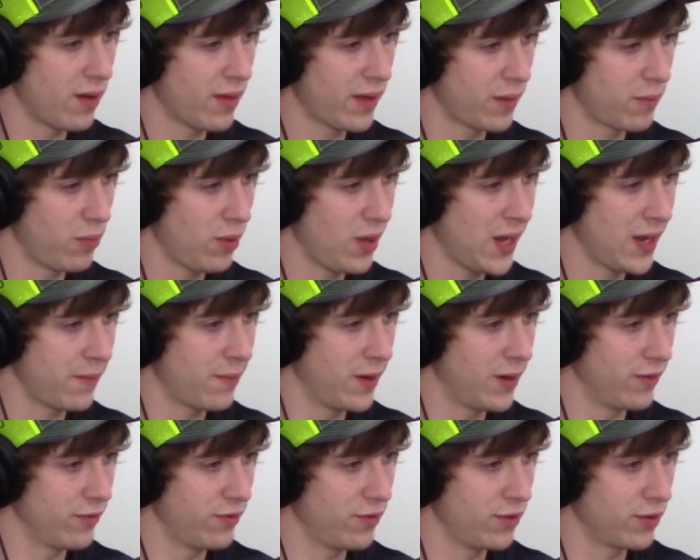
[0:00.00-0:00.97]
like black
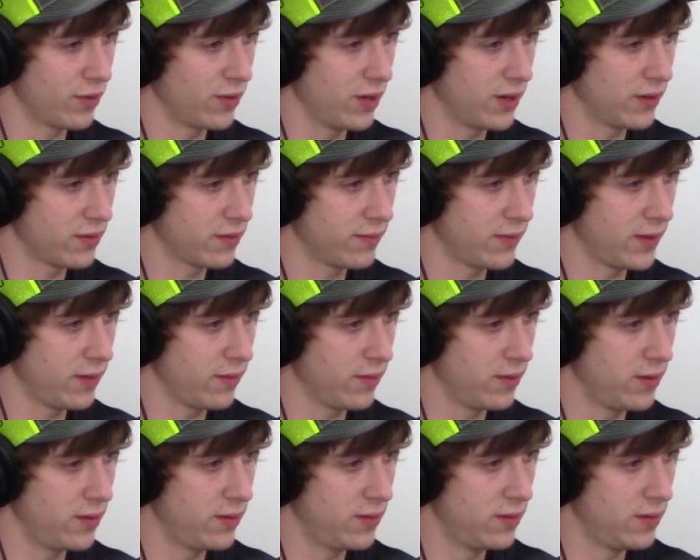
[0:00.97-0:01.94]
bears aren't aggressive; they
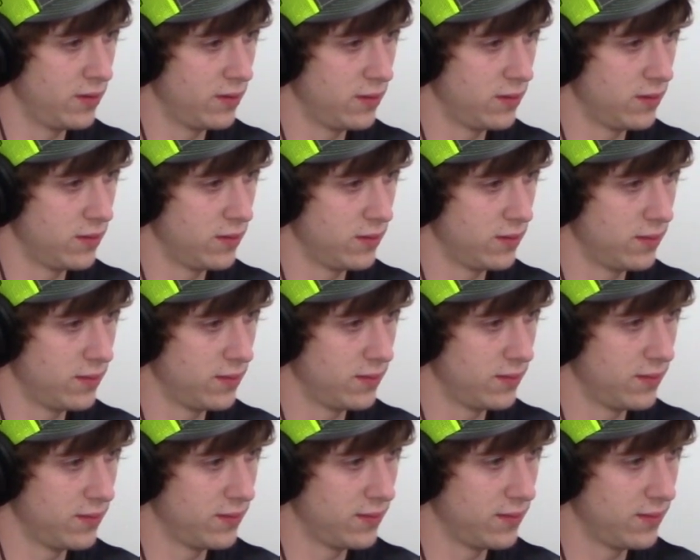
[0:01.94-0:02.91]
run. This says
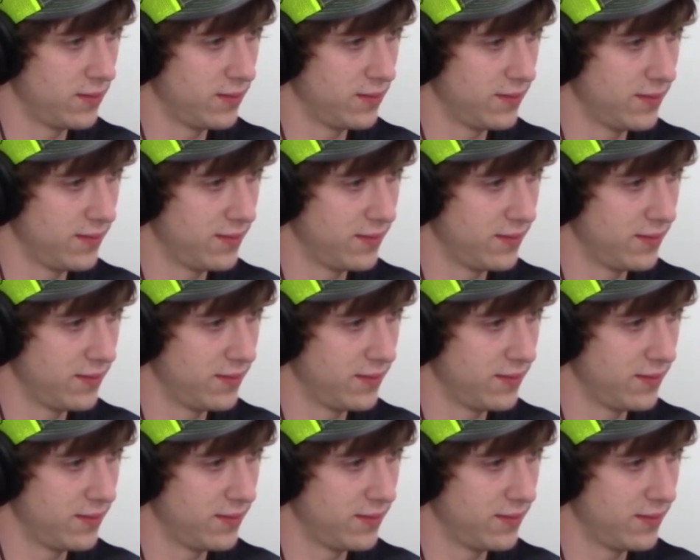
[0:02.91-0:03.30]
that a